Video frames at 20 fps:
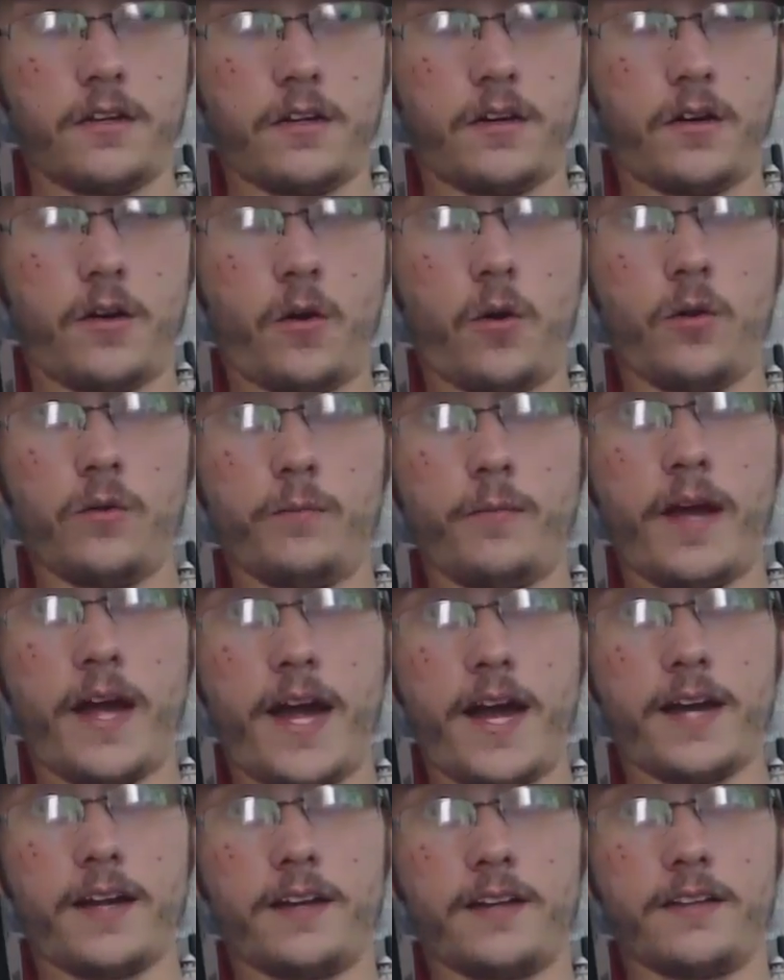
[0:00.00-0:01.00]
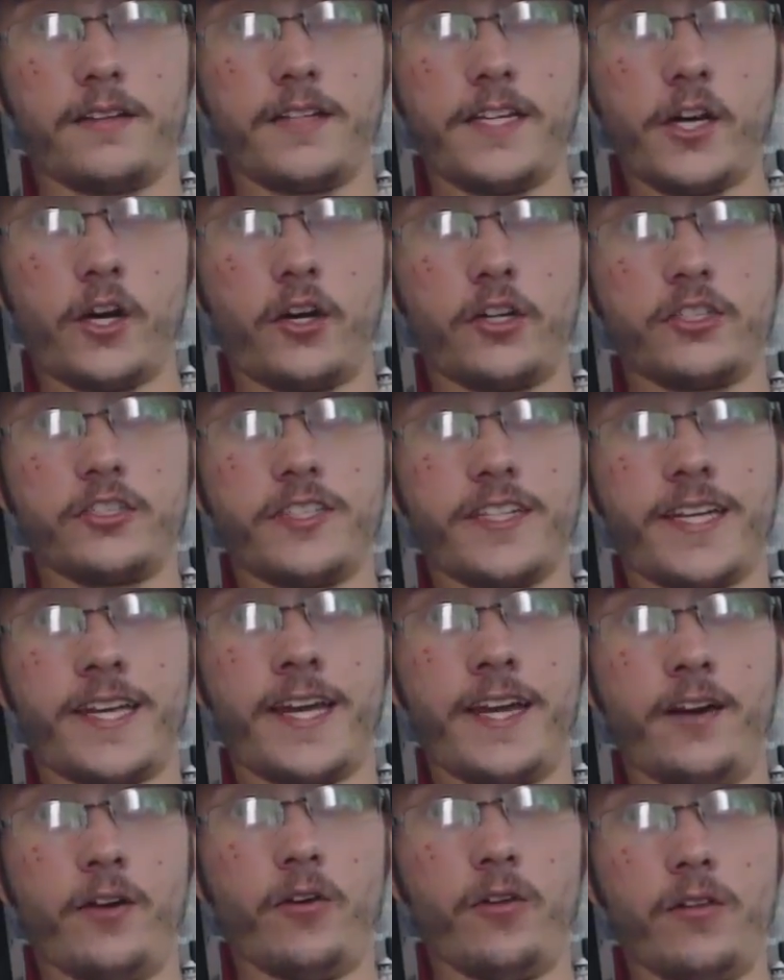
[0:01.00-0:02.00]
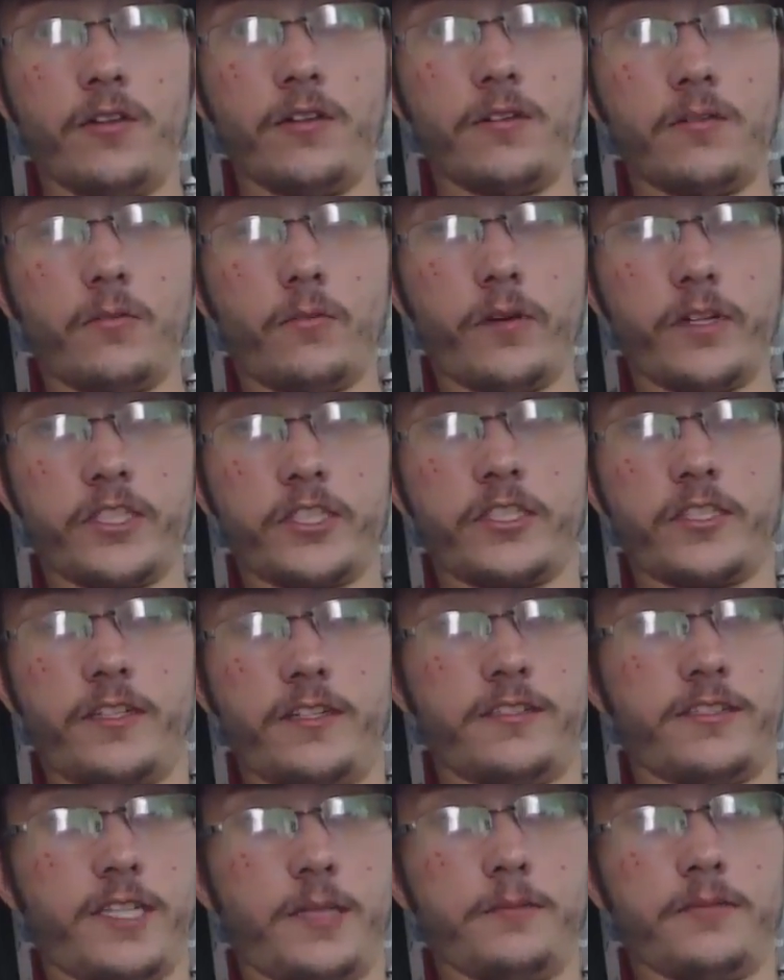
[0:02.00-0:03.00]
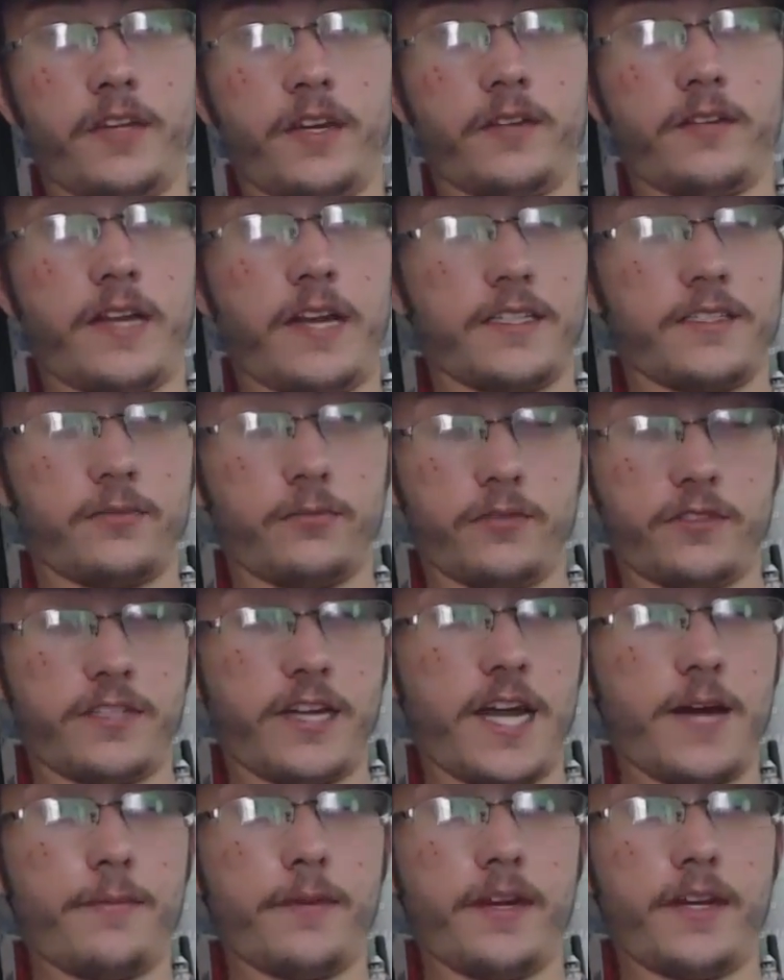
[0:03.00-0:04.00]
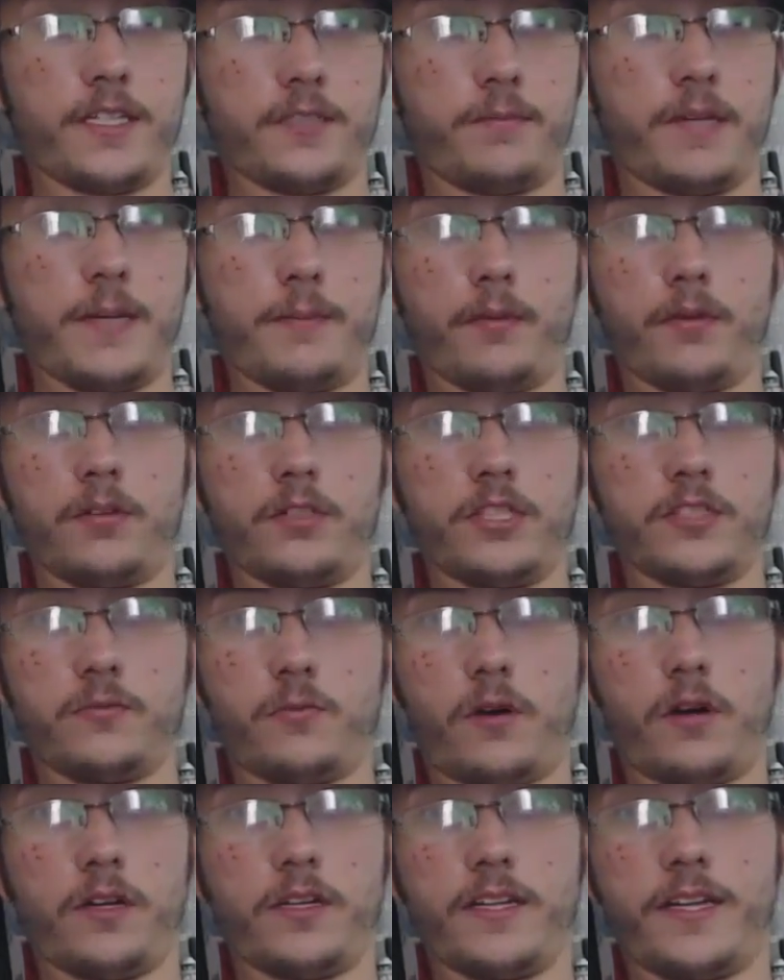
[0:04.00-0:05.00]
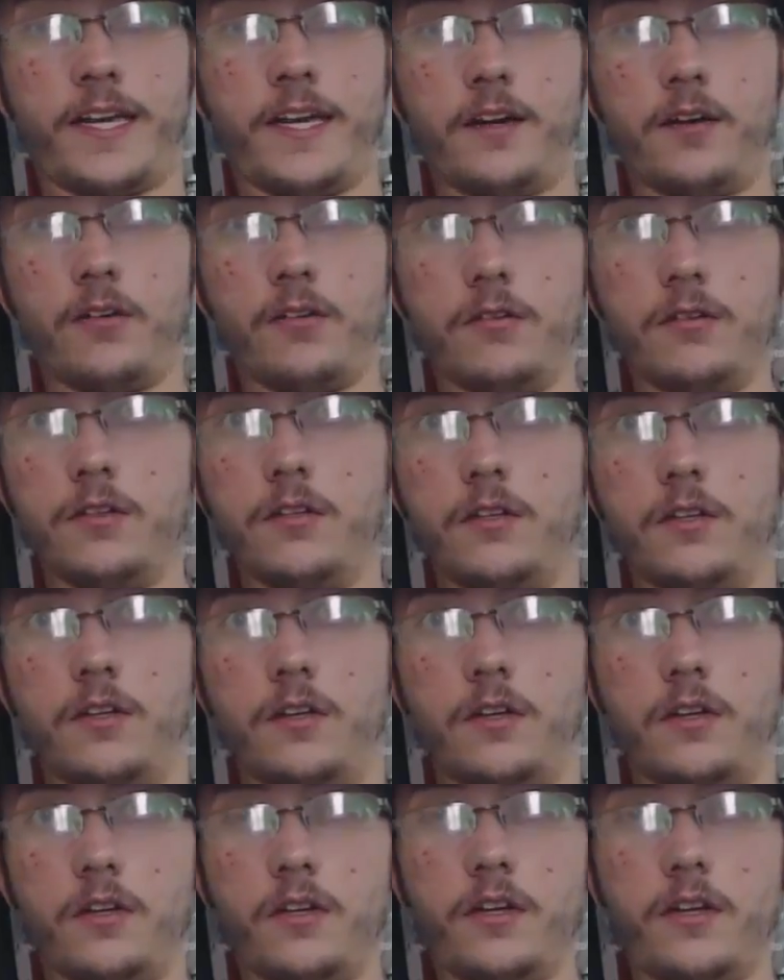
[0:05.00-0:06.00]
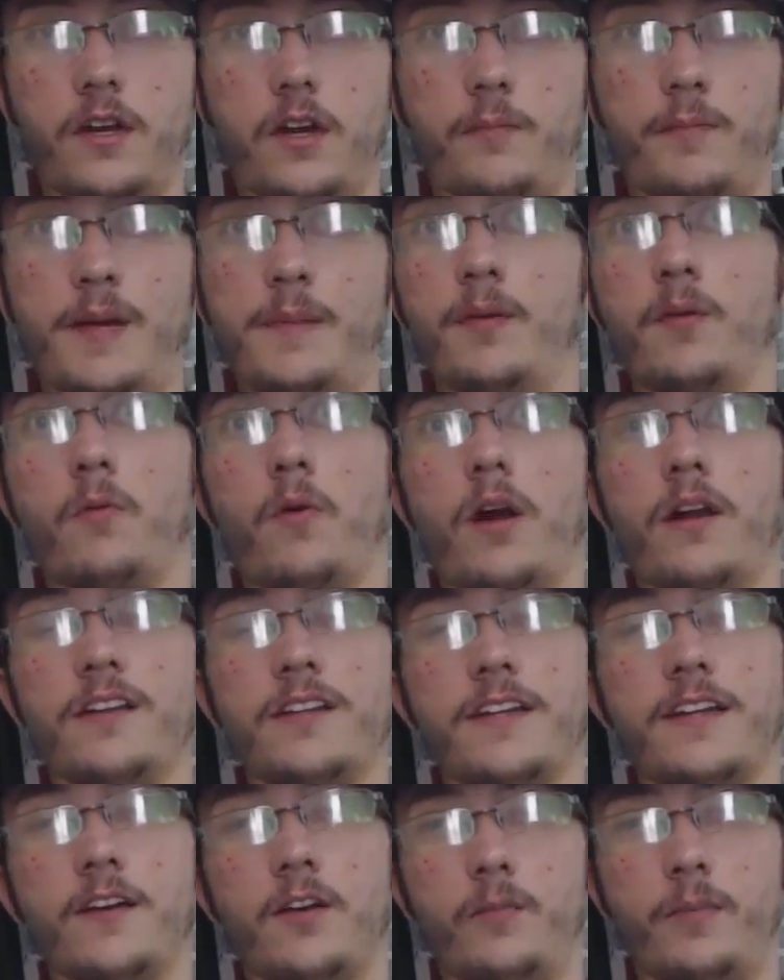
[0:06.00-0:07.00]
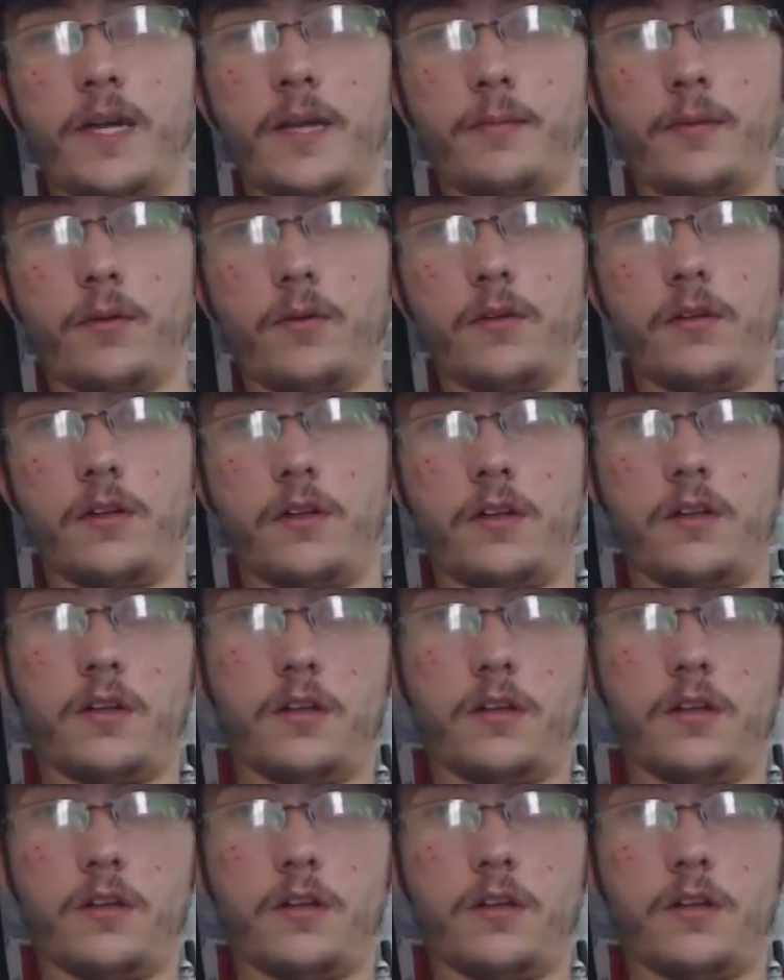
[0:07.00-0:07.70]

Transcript: uh, hold back the urge to kill, which it seems like that's what's happening, is people are just wanting to kill. You know, people are wanting to kill people.